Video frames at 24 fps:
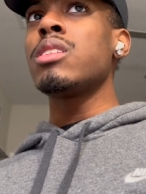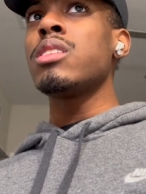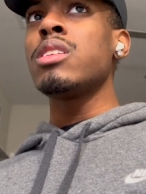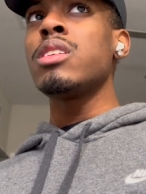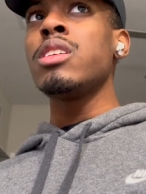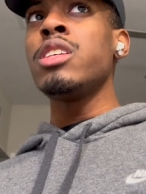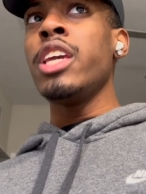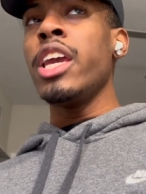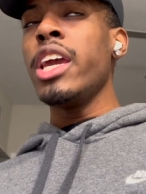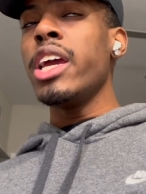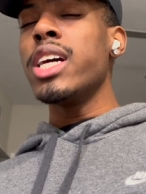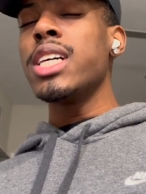
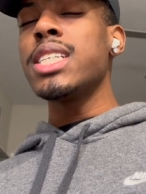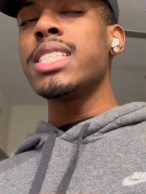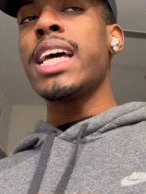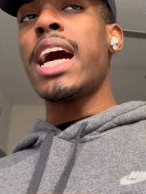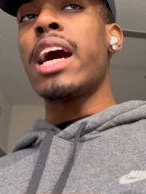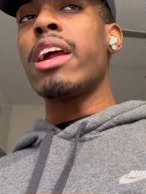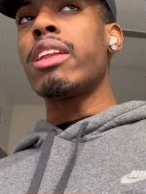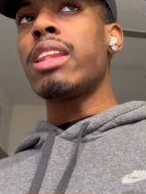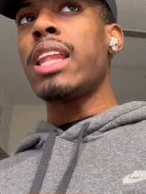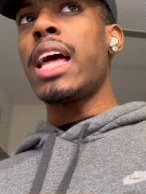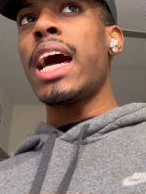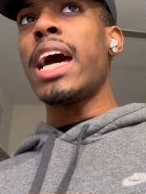years
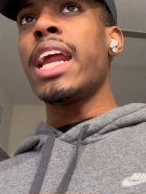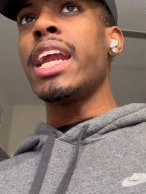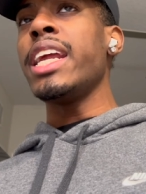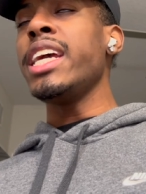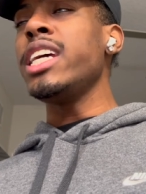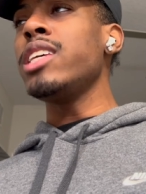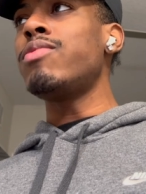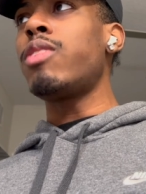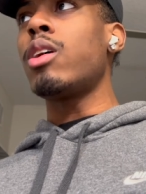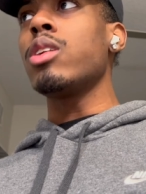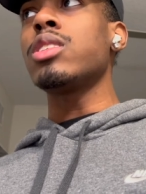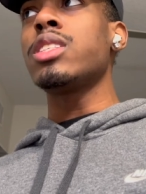down the line and
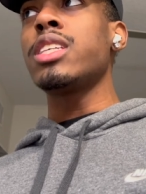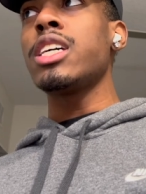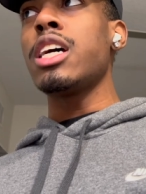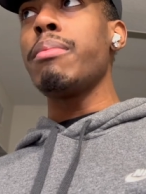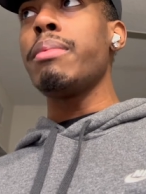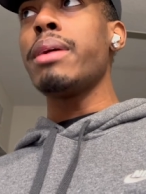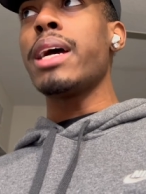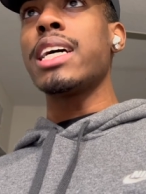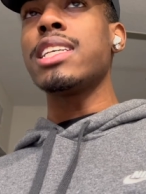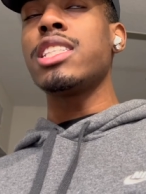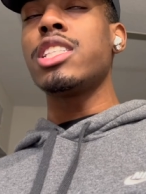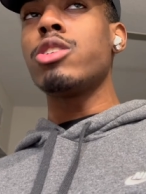these folks tell
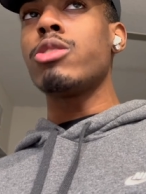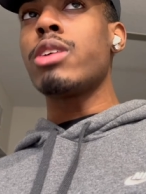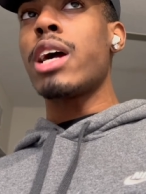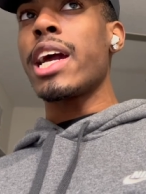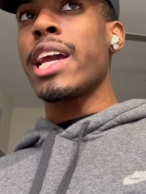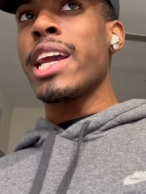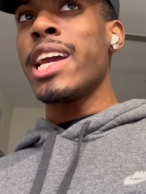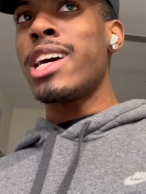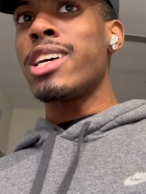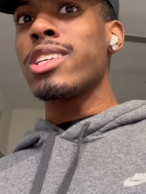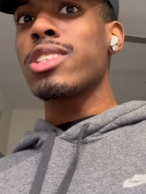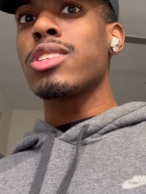me I still got
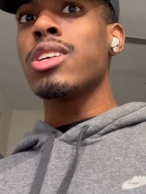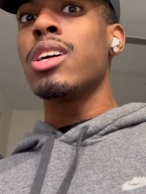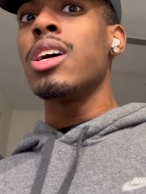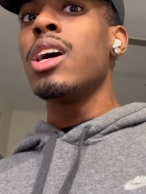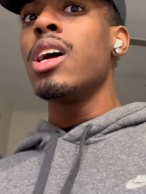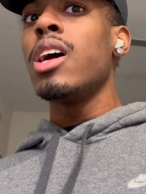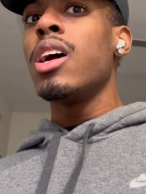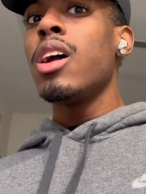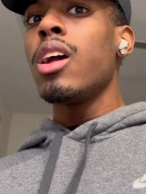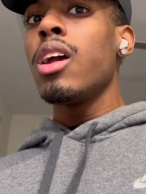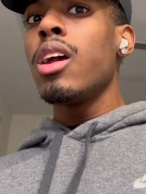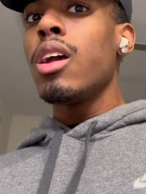counsel,
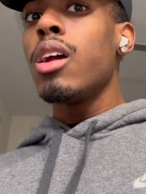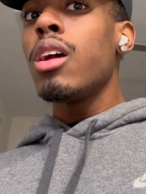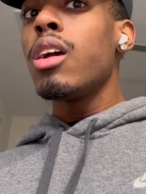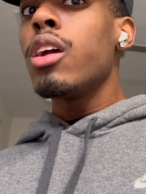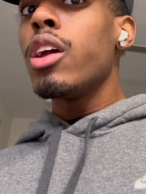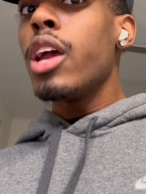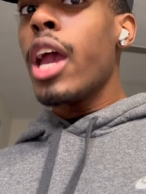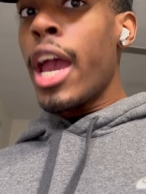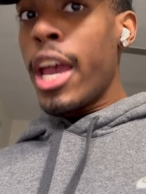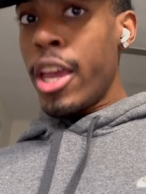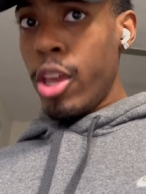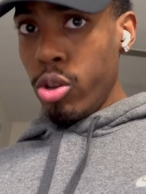
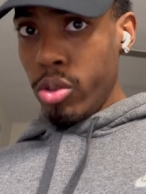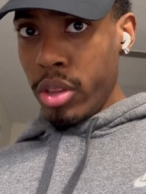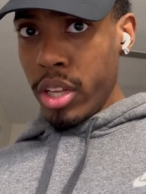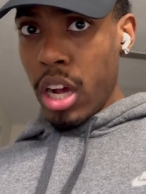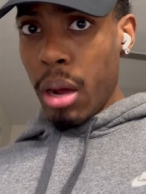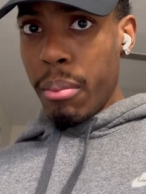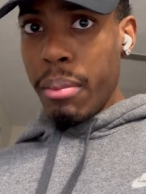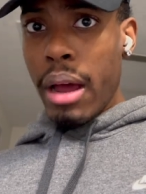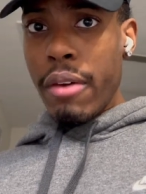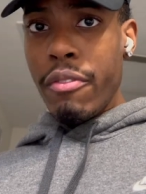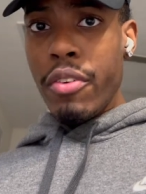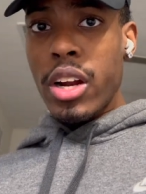and you think
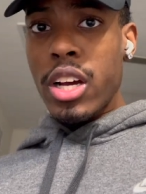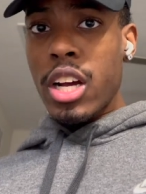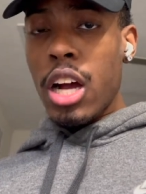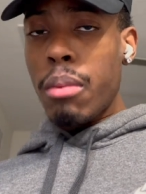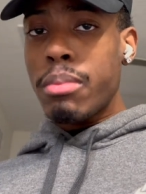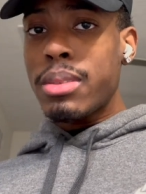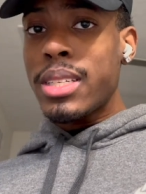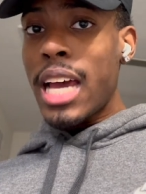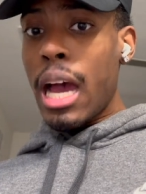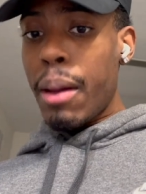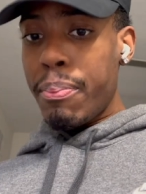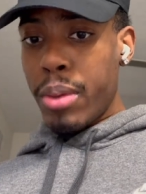I'm not gonna come
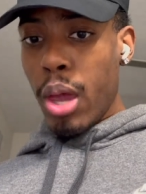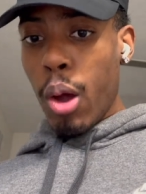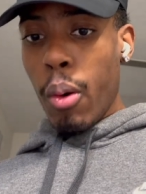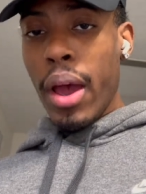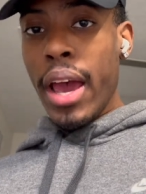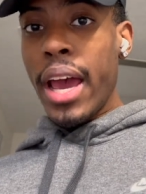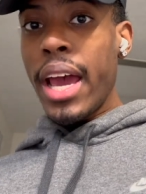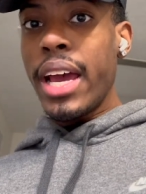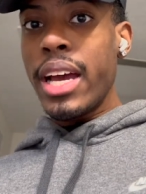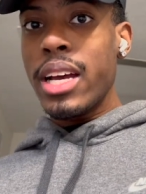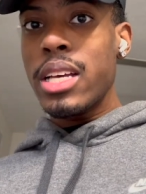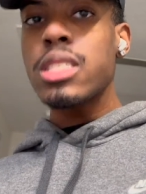tap your
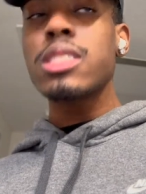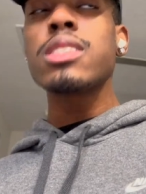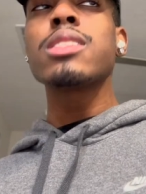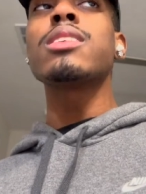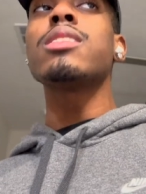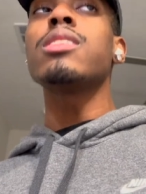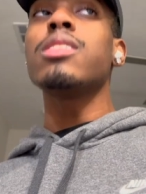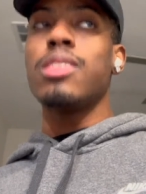ass?